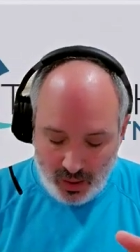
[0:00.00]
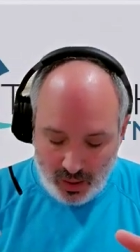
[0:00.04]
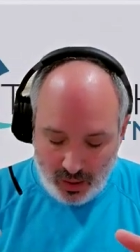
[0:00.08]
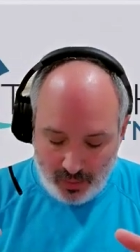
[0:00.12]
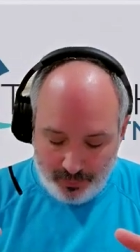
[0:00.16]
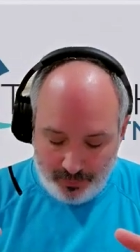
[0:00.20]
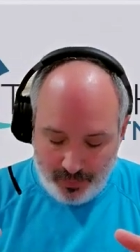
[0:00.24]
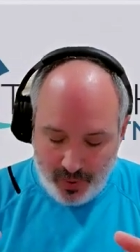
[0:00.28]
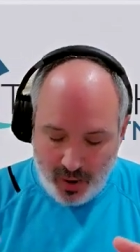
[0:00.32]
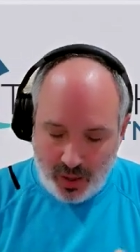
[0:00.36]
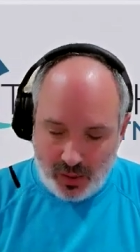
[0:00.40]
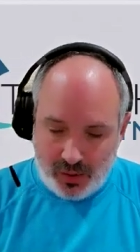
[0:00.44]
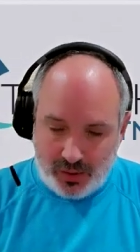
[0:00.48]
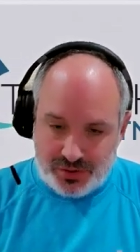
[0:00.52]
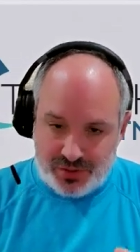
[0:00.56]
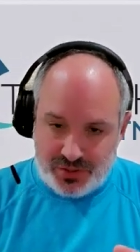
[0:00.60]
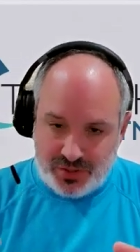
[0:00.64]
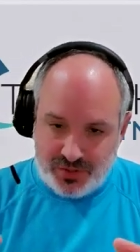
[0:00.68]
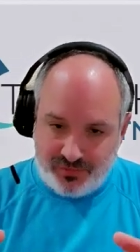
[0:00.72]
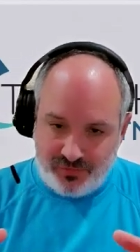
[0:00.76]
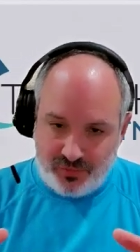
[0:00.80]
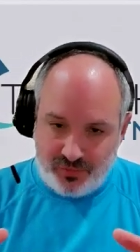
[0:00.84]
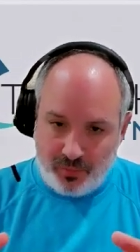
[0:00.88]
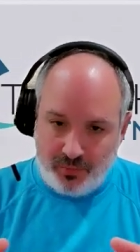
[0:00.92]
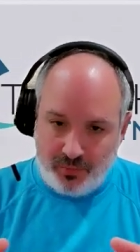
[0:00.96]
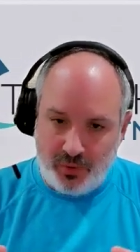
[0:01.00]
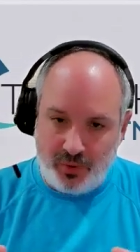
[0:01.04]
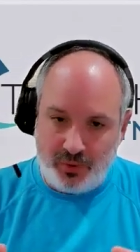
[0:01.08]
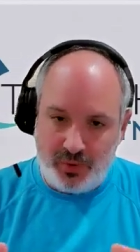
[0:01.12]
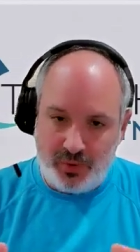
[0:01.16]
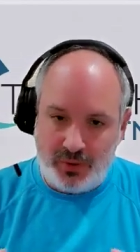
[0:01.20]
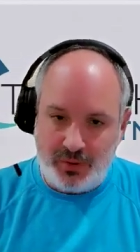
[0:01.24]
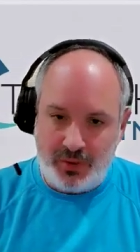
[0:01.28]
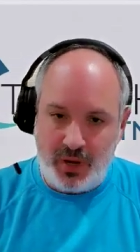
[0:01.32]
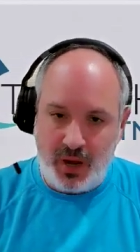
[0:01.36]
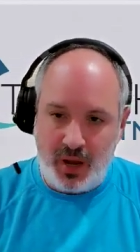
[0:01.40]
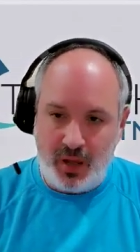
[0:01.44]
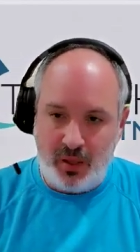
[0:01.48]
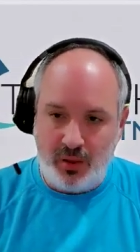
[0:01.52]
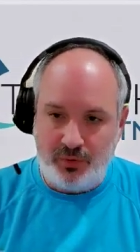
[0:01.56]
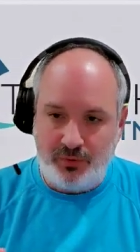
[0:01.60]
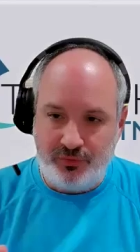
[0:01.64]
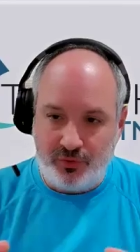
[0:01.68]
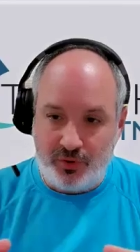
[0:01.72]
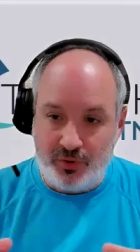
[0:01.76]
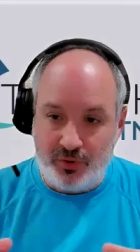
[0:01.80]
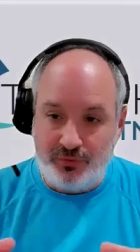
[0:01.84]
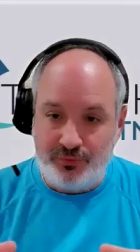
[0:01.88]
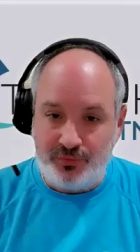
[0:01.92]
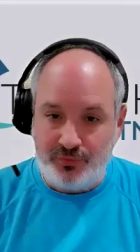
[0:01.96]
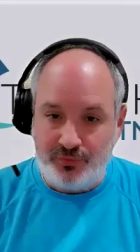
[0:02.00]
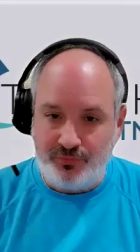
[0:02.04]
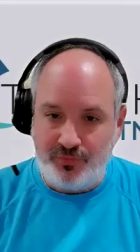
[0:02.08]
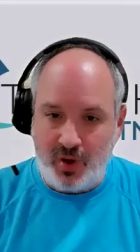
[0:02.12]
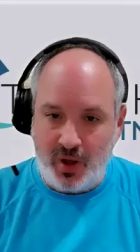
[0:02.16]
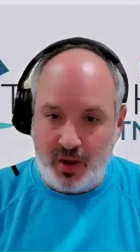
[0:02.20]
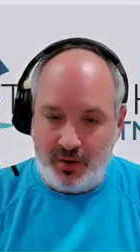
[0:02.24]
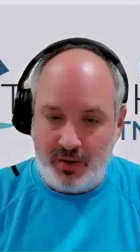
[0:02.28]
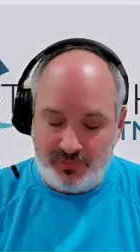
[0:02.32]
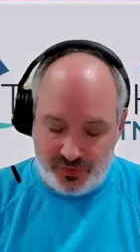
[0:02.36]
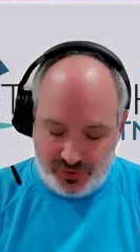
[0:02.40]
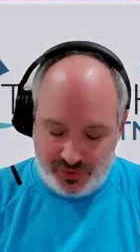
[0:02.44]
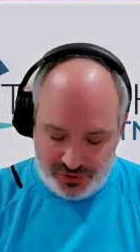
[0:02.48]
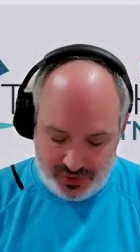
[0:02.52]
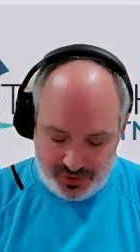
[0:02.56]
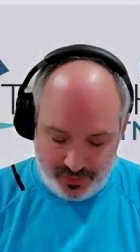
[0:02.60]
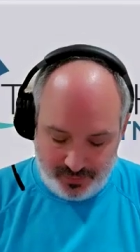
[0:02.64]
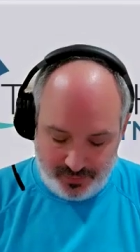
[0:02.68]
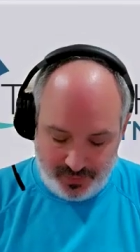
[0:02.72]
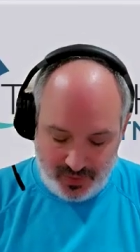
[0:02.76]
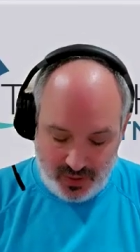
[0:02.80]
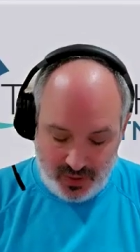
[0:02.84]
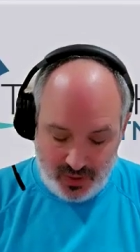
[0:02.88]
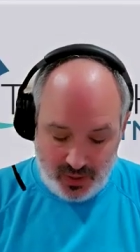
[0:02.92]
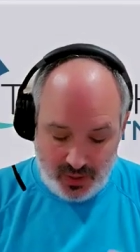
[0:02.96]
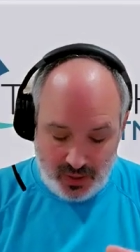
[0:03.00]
a policy for $1 million on survivorship